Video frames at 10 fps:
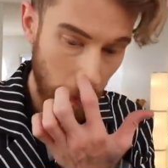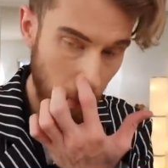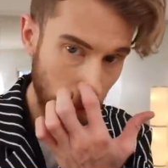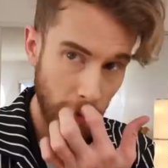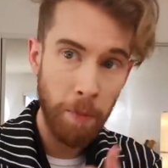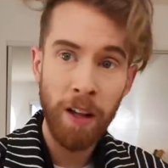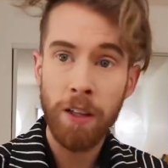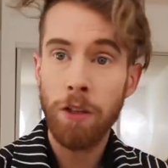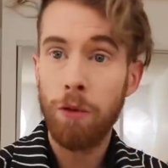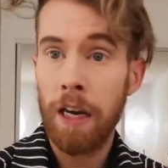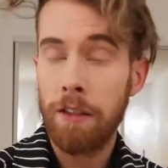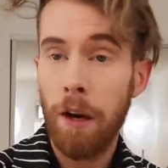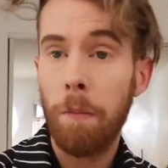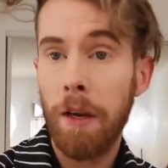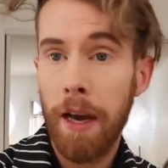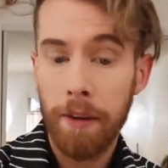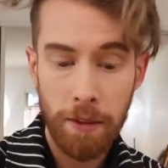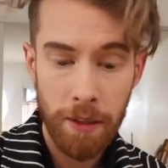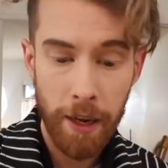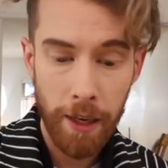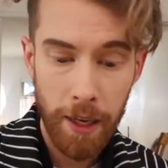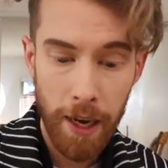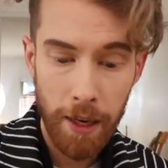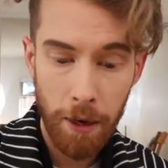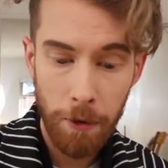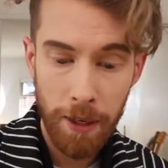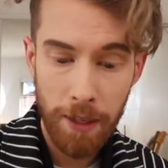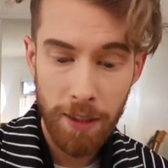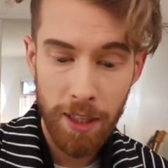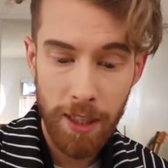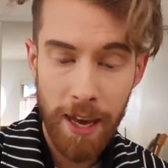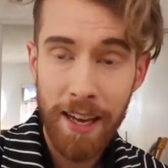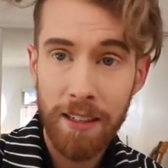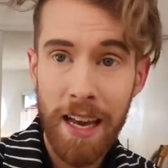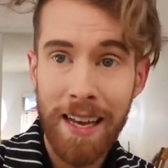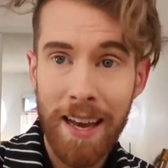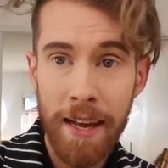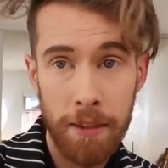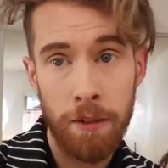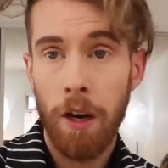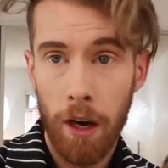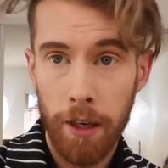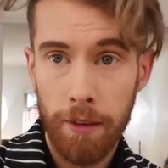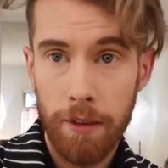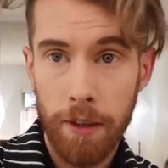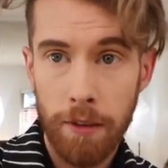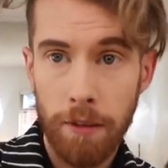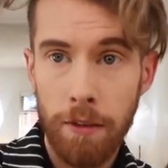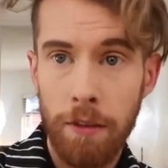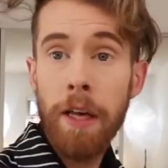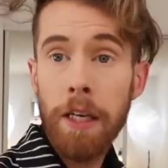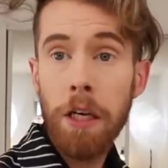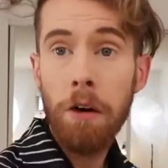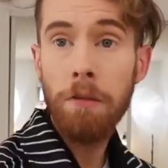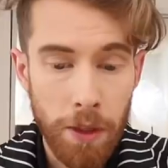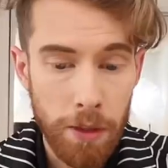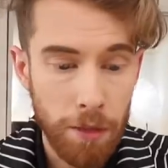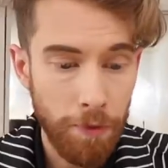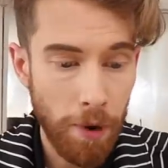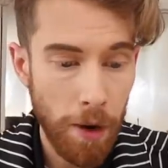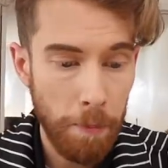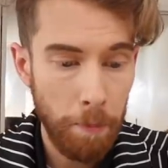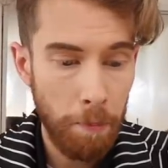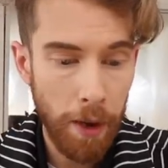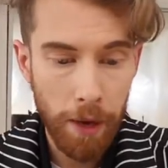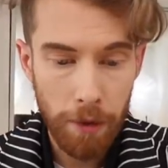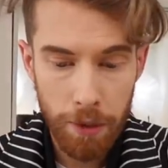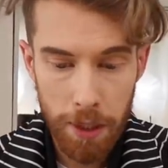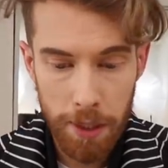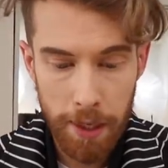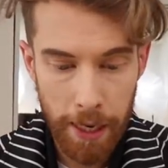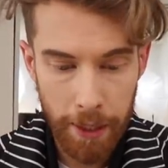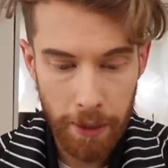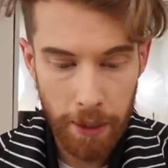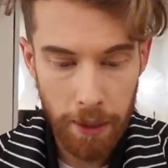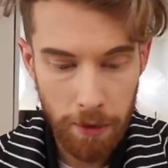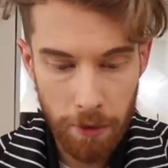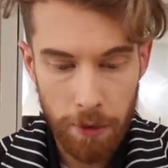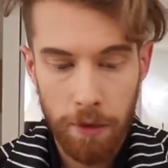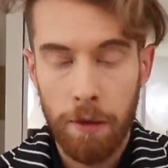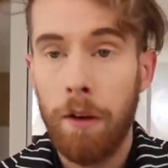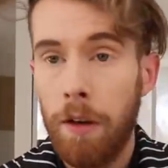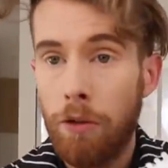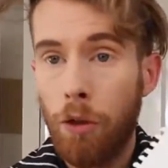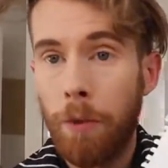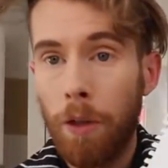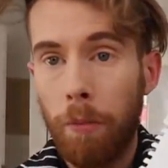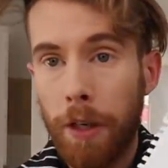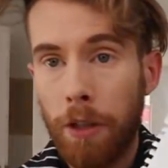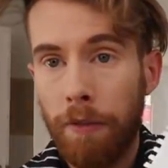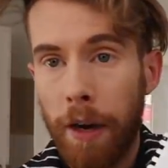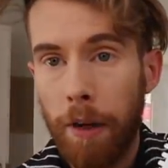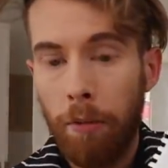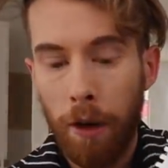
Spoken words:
I'm gonna spell it. You guys tell me how to say it. K-O-N-T-S-A-S. Consis. Thank you. This is from Belle Stanley. Drew me a little picture of Harry